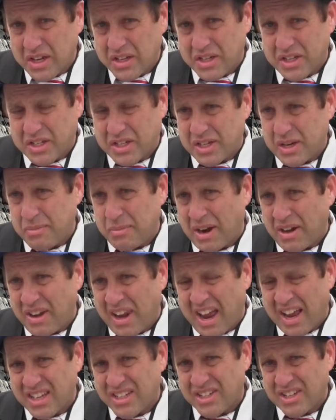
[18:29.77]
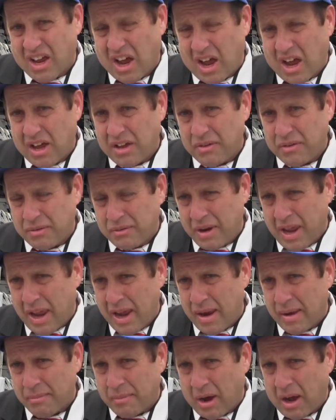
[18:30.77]
To see my dad's
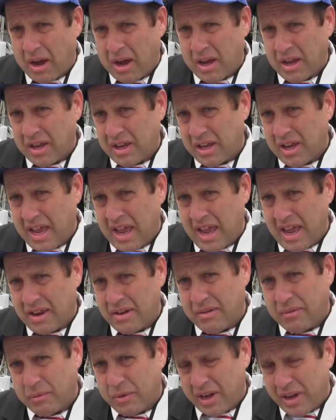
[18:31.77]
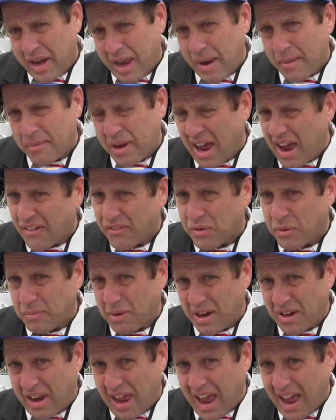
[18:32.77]
name and renamed after
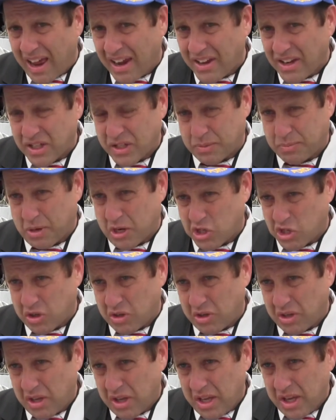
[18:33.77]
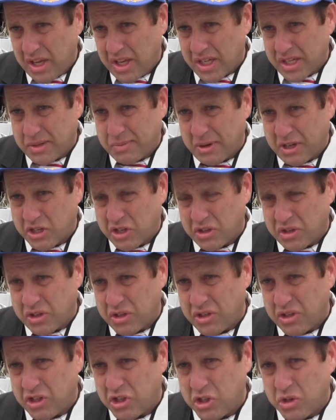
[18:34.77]
my dad is special. Special
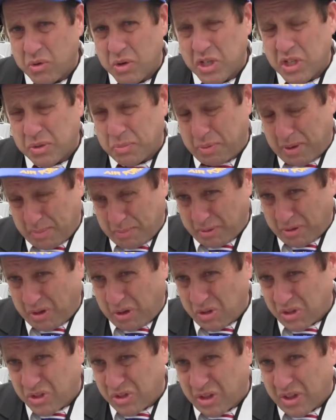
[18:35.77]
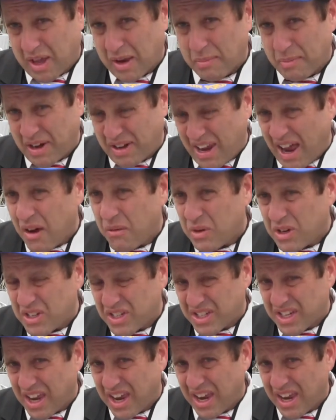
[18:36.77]
to the Jewish people also, like my dad would
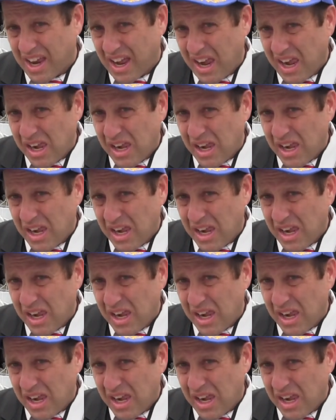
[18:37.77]
say.